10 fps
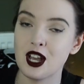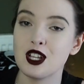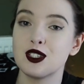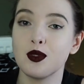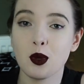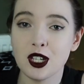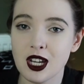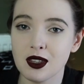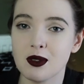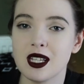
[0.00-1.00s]
So if you want to check
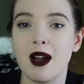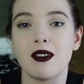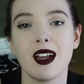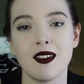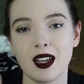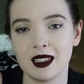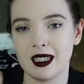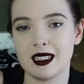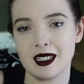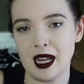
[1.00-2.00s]
those out, they're
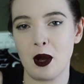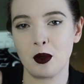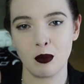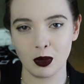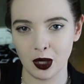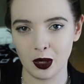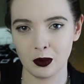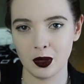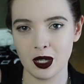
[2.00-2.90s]
linked down below.